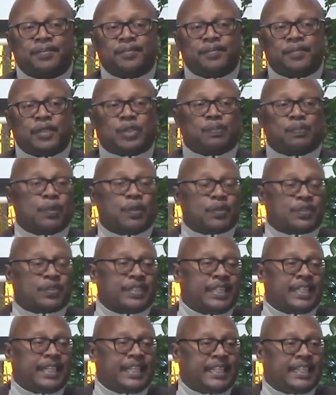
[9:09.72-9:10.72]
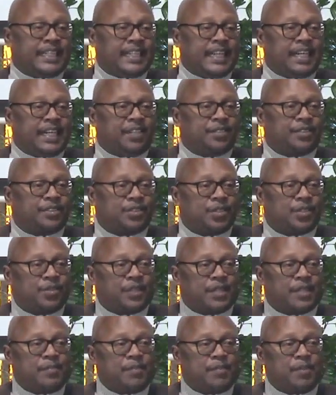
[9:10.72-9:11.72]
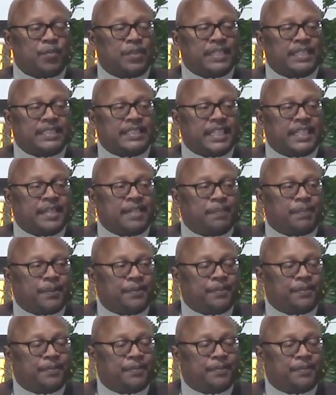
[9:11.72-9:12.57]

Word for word: Spoke to the head of the household. Give me one example.